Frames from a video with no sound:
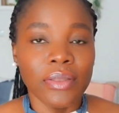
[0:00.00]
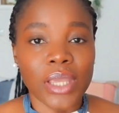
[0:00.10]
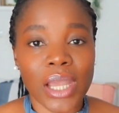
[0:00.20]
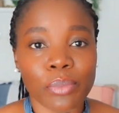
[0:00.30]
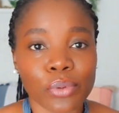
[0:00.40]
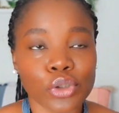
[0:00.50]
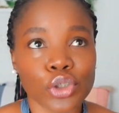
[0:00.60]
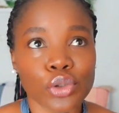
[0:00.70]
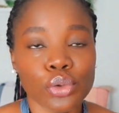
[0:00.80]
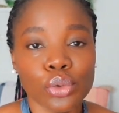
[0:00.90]
The
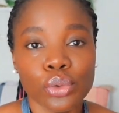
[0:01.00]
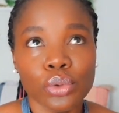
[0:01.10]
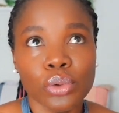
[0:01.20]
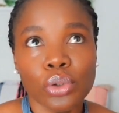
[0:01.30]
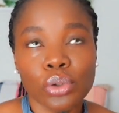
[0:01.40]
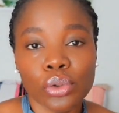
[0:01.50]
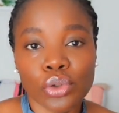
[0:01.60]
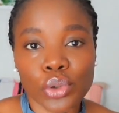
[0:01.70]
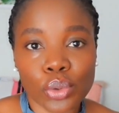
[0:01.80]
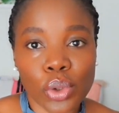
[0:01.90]
approach you
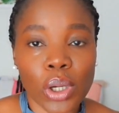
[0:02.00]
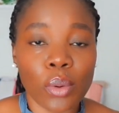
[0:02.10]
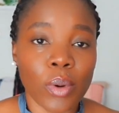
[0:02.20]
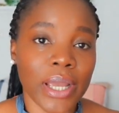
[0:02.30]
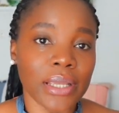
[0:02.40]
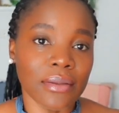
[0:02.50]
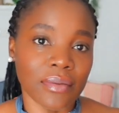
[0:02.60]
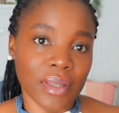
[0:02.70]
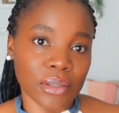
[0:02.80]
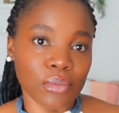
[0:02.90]
took while in
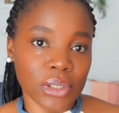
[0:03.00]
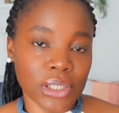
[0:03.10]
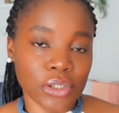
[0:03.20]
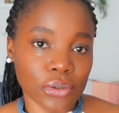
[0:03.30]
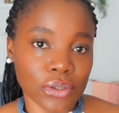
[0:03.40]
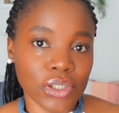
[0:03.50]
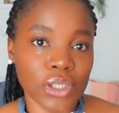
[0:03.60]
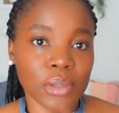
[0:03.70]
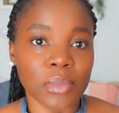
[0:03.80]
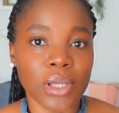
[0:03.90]
that
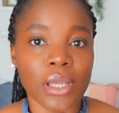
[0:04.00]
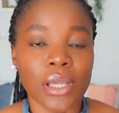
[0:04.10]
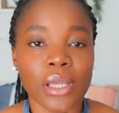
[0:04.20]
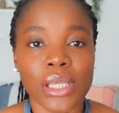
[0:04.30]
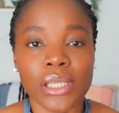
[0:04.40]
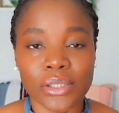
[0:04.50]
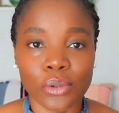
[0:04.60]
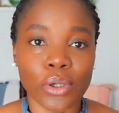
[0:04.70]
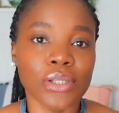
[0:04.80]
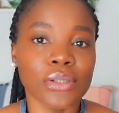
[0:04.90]
relationship is
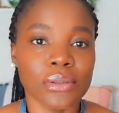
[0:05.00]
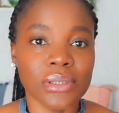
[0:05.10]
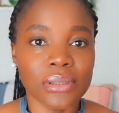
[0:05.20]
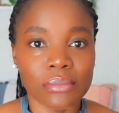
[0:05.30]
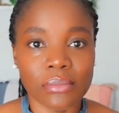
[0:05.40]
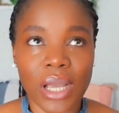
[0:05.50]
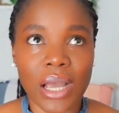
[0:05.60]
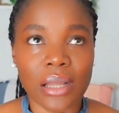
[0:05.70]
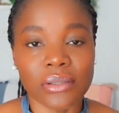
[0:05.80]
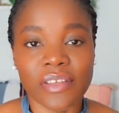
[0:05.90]
going to
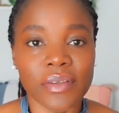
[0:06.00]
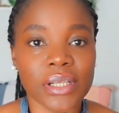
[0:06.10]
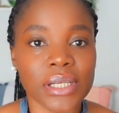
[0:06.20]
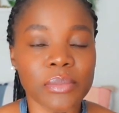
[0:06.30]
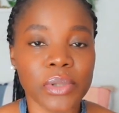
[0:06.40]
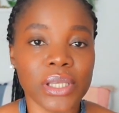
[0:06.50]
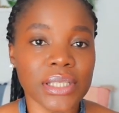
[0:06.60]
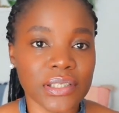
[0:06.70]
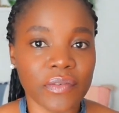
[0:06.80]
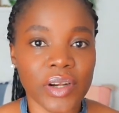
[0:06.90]
definitely be
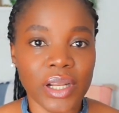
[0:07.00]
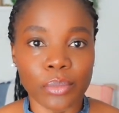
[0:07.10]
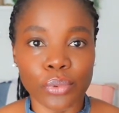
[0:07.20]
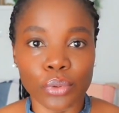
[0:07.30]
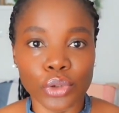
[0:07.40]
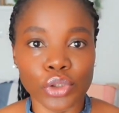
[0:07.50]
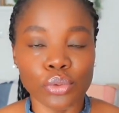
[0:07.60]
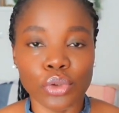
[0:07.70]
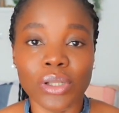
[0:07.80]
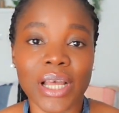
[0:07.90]
a different approach.
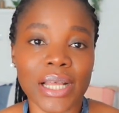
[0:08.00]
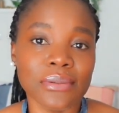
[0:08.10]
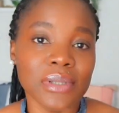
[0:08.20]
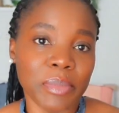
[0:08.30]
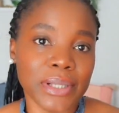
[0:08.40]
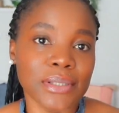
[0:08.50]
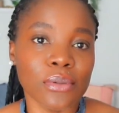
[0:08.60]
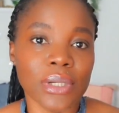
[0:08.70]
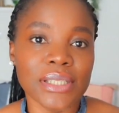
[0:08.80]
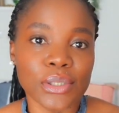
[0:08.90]
You're going to handle a
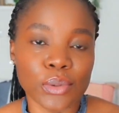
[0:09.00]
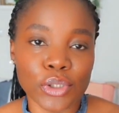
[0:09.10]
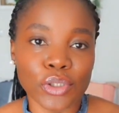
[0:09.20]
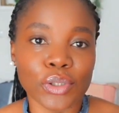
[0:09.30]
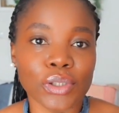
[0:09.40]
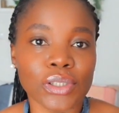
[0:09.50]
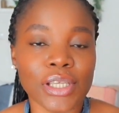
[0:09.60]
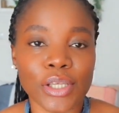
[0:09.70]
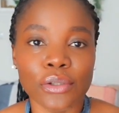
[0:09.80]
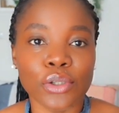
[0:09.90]
particular situation
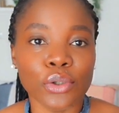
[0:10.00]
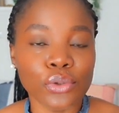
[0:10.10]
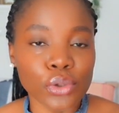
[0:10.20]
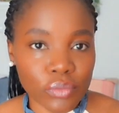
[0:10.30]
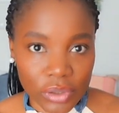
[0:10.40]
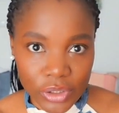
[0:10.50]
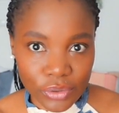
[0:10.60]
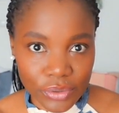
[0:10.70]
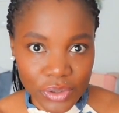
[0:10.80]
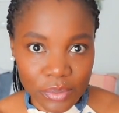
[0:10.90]
in your new
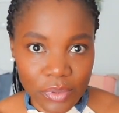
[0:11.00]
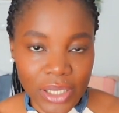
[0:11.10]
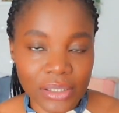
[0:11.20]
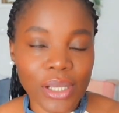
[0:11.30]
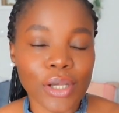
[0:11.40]
relationship, right?